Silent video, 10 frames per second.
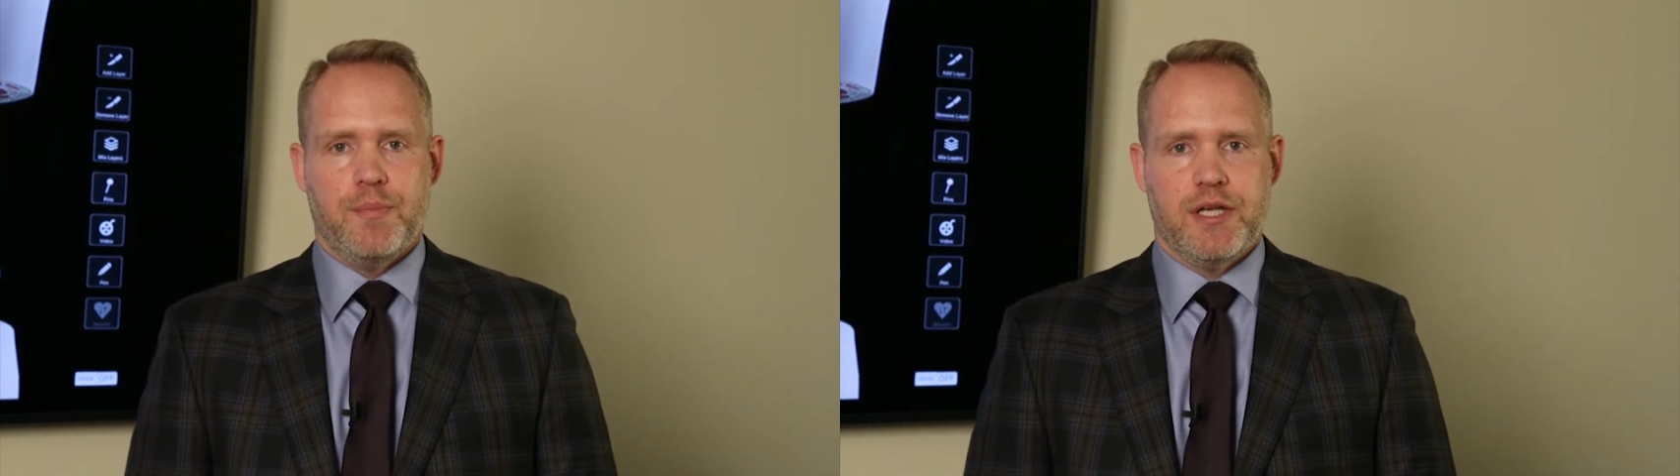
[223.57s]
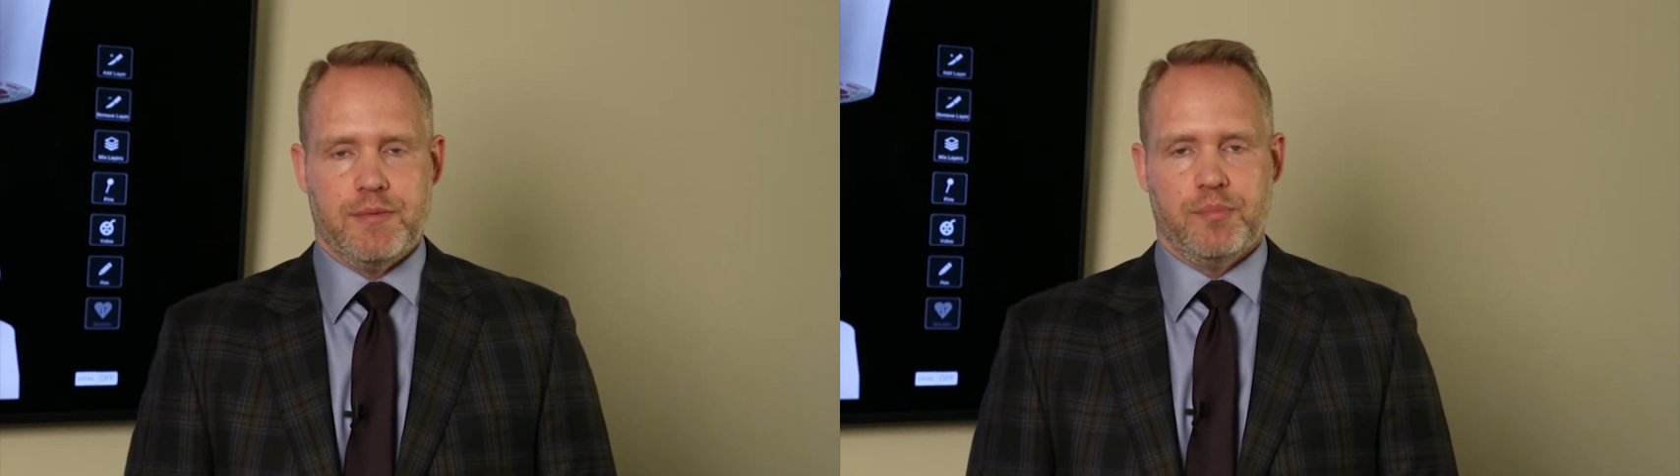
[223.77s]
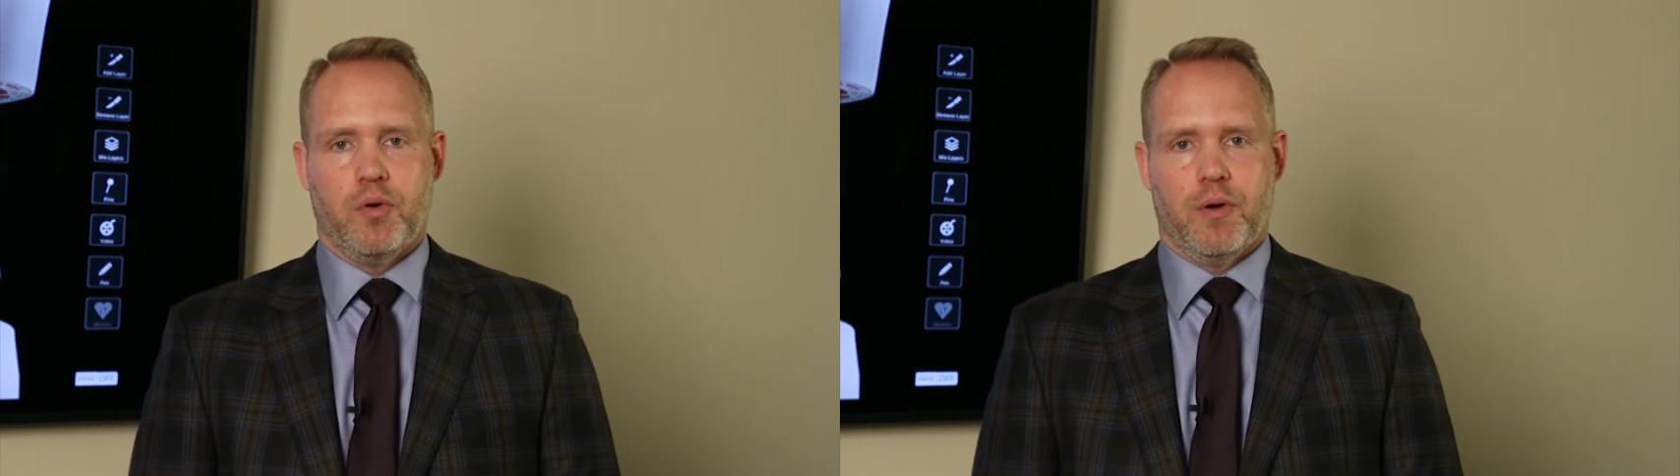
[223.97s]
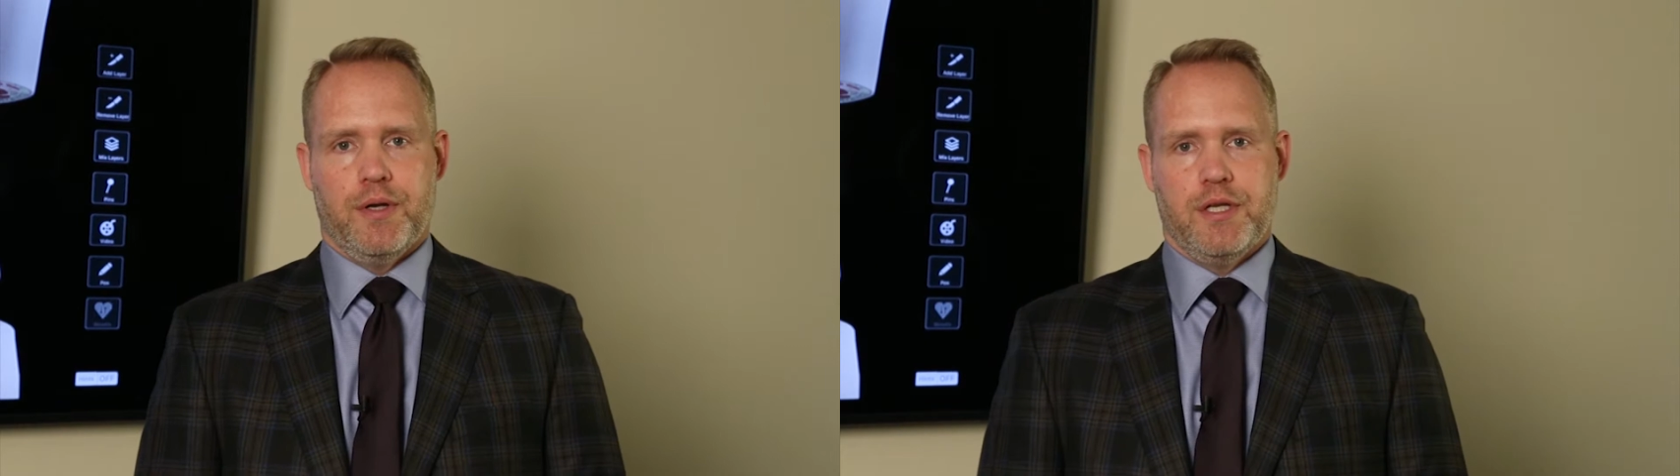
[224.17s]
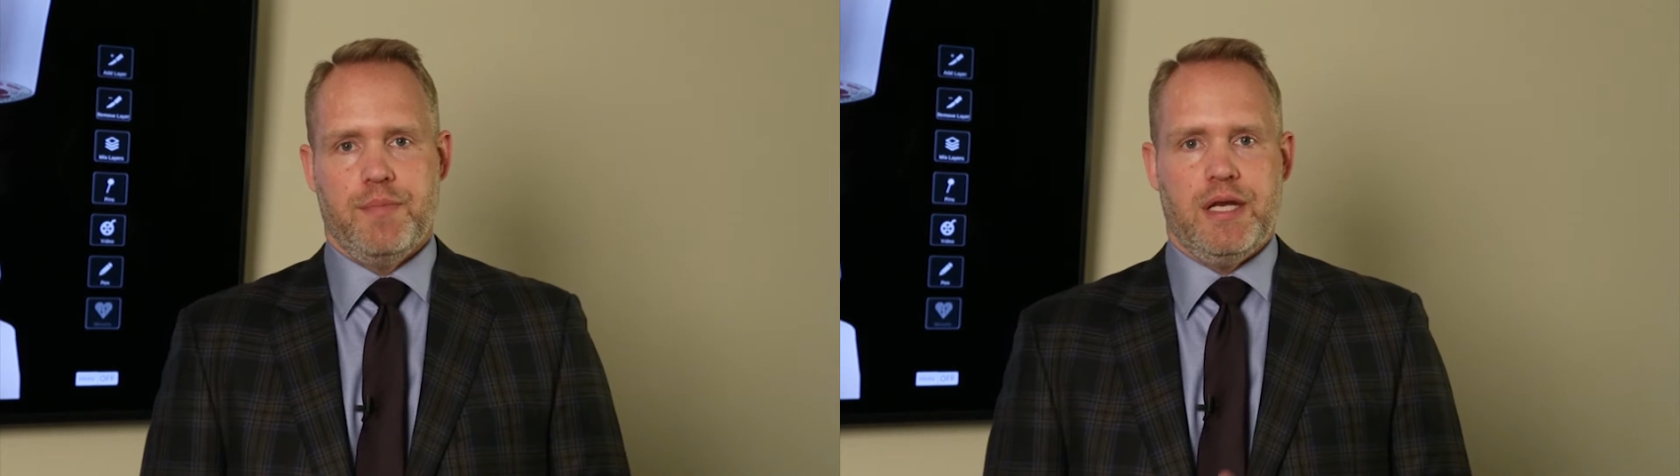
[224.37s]
become
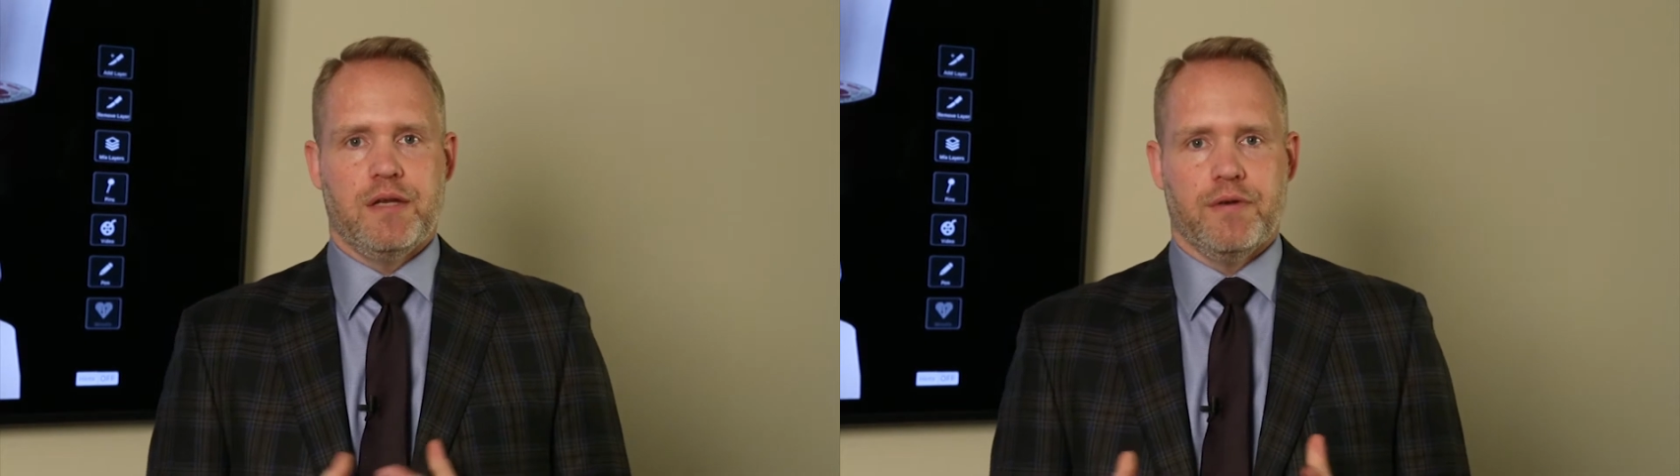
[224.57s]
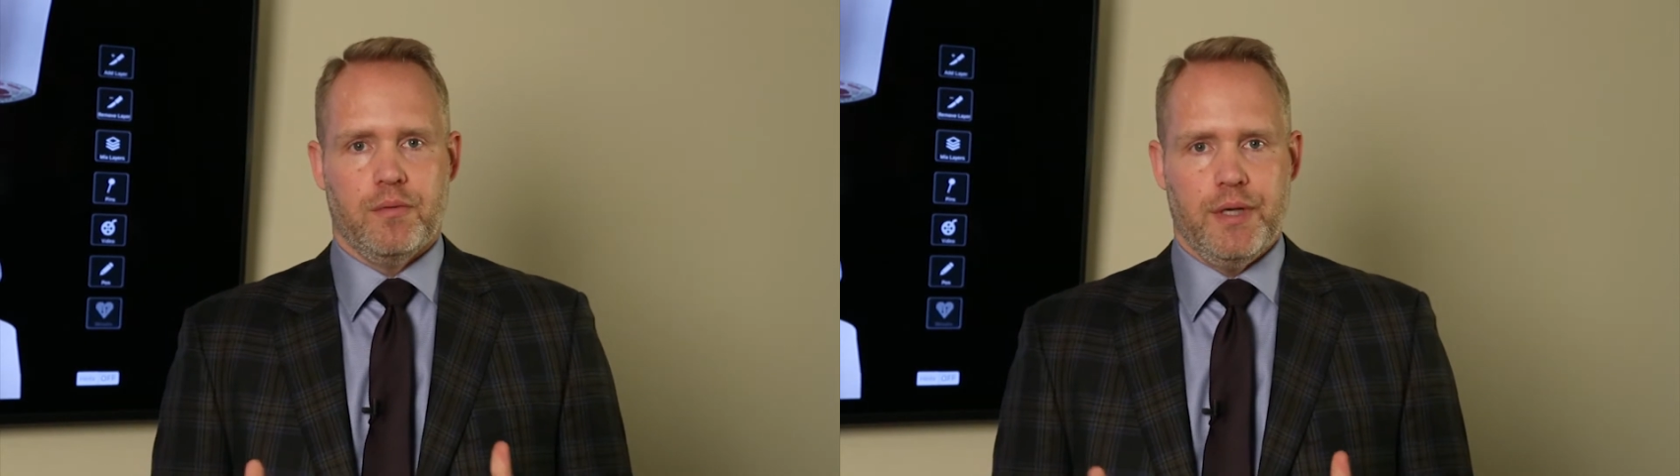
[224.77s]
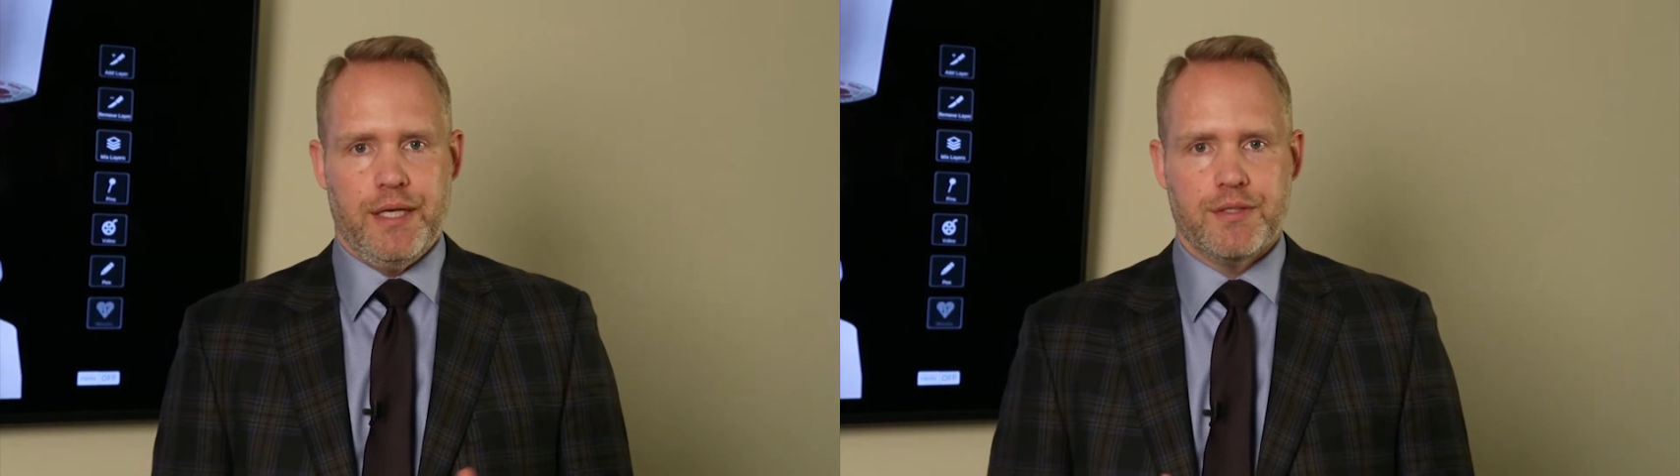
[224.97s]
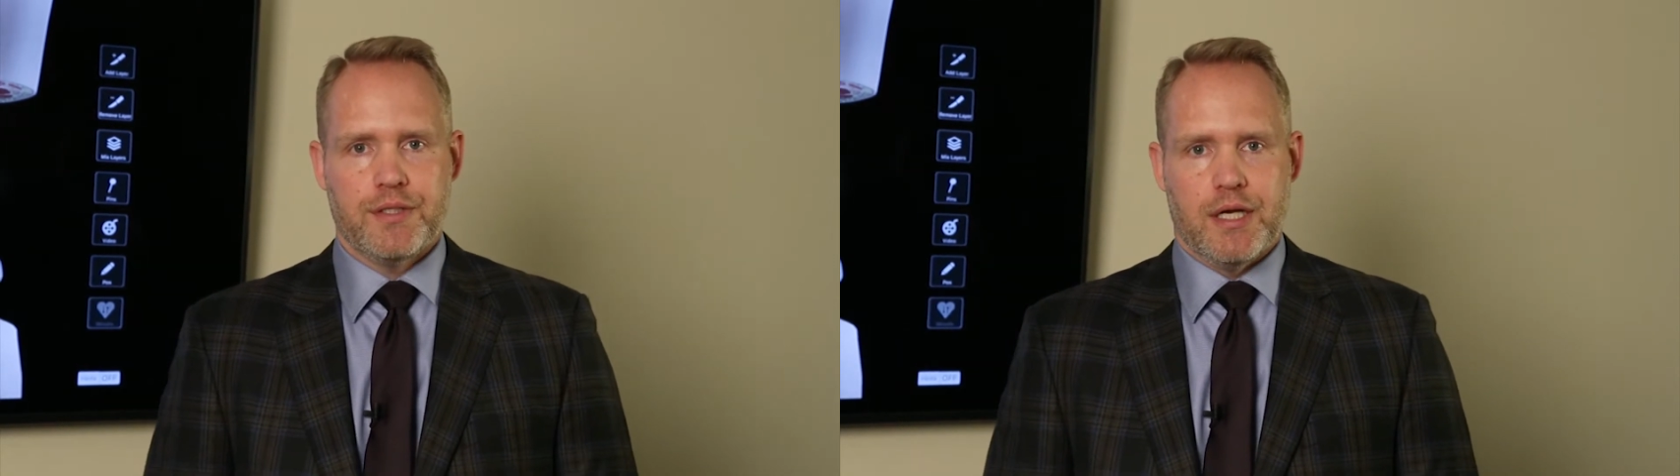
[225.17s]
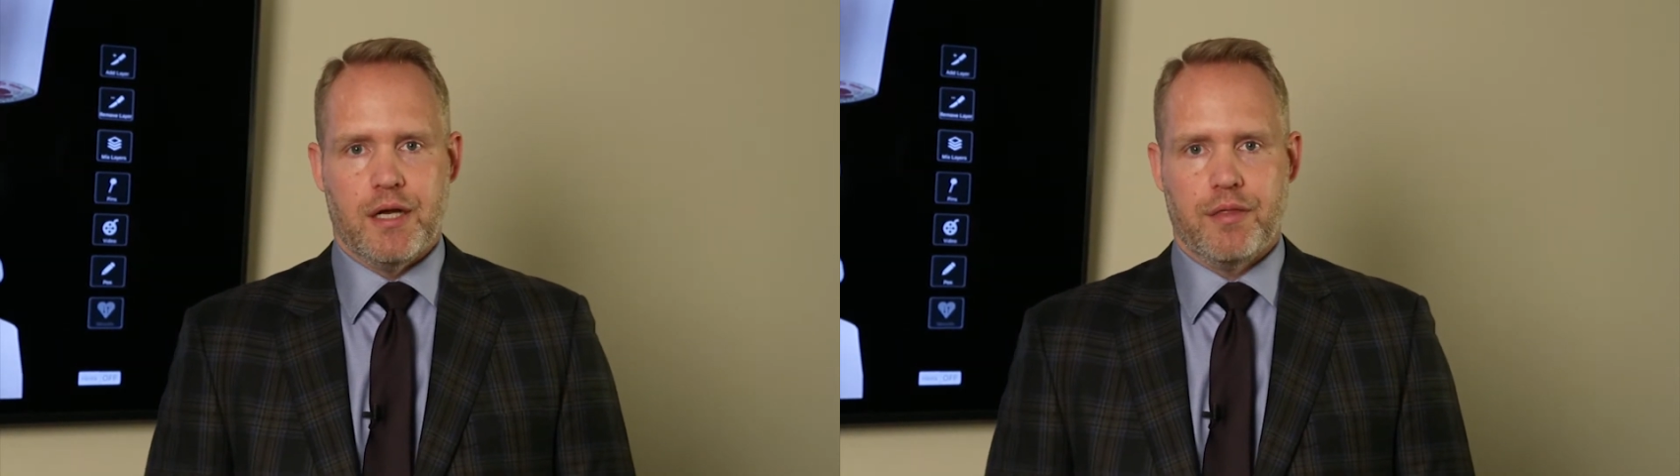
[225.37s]
important in many different ways